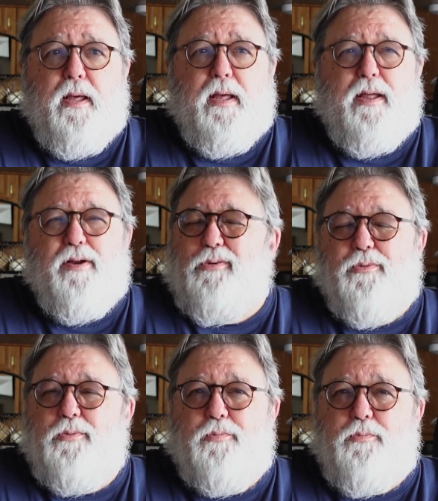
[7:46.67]
I
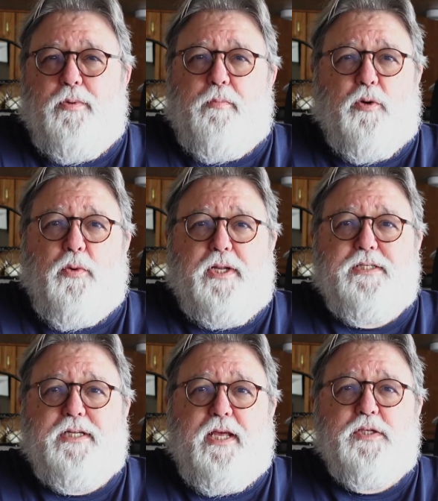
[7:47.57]
don't remember what it
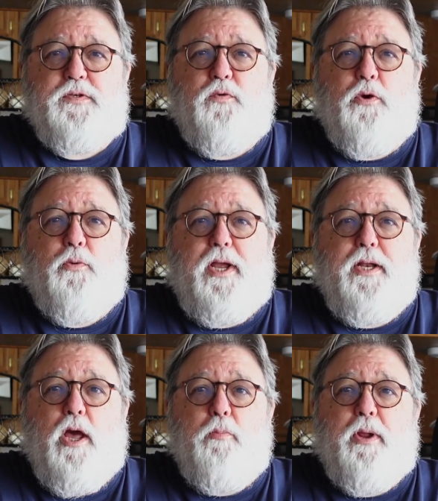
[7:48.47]
stands for right
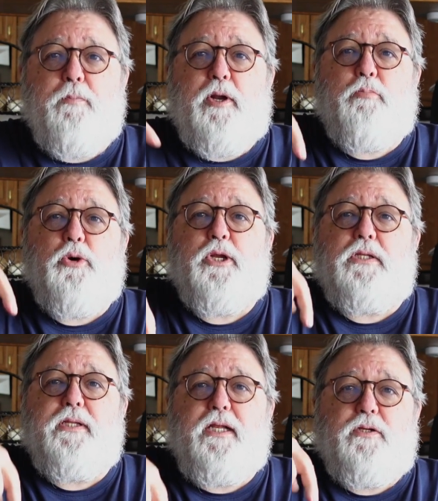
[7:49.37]
now, but I'm going to put a
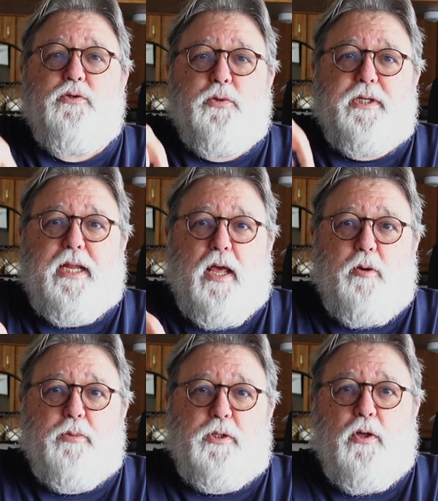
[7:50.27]
link to it down
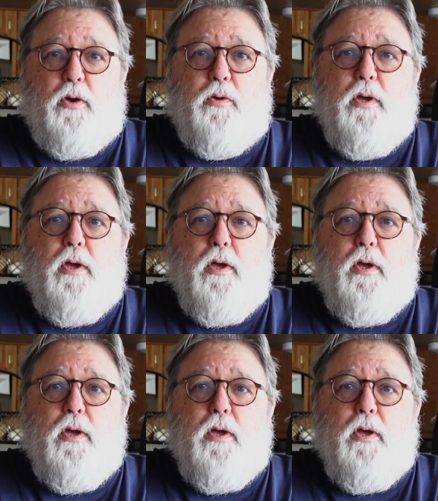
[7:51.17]
below,